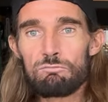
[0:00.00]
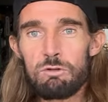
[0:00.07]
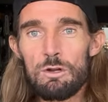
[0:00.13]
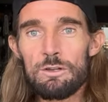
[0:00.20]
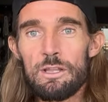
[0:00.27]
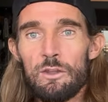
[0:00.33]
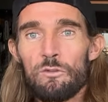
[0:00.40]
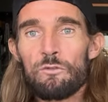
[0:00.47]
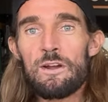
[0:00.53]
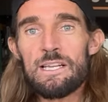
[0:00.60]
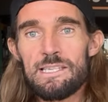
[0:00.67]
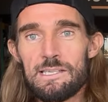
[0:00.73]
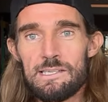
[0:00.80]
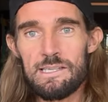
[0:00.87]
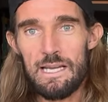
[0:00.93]
run as
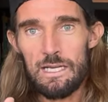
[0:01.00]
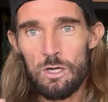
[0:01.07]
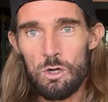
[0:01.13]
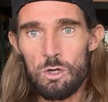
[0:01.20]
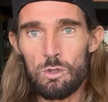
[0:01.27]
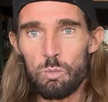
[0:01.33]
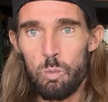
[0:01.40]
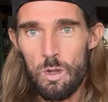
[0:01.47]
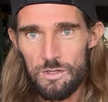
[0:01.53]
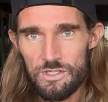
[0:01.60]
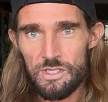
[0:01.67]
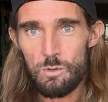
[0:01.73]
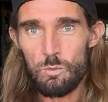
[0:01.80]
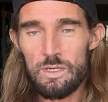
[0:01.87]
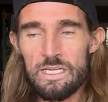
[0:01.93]
fast as I could
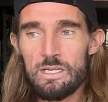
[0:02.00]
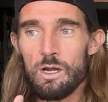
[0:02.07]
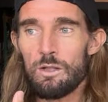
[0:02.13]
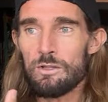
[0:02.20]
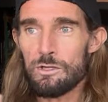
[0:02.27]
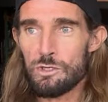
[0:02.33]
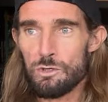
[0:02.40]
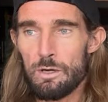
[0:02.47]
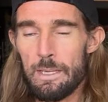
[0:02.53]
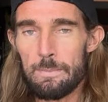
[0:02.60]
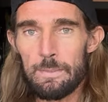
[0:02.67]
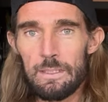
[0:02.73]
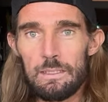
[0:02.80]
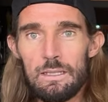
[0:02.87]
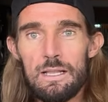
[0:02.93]
once a week on the
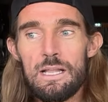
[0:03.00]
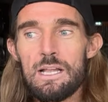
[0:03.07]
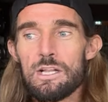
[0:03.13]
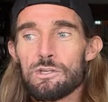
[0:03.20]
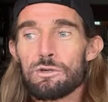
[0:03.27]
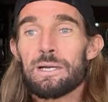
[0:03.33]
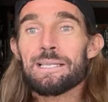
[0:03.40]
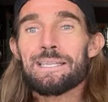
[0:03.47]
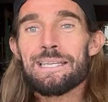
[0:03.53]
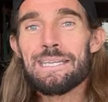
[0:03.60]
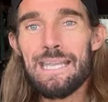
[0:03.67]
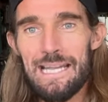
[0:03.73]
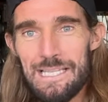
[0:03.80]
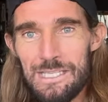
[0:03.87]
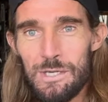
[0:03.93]
treadmill and trying to
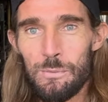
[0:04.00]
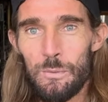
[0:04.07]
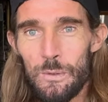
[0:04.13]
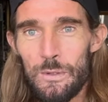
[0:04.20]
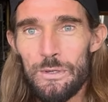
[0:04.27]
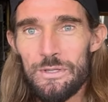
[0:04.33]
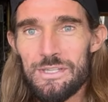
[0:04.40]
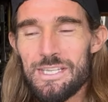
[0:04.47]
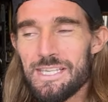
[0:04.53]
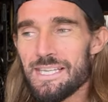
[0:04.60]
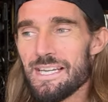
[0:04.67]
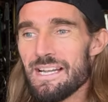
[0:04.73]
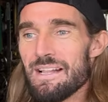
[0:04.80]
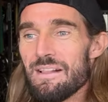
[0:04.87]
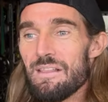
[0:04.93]
get towards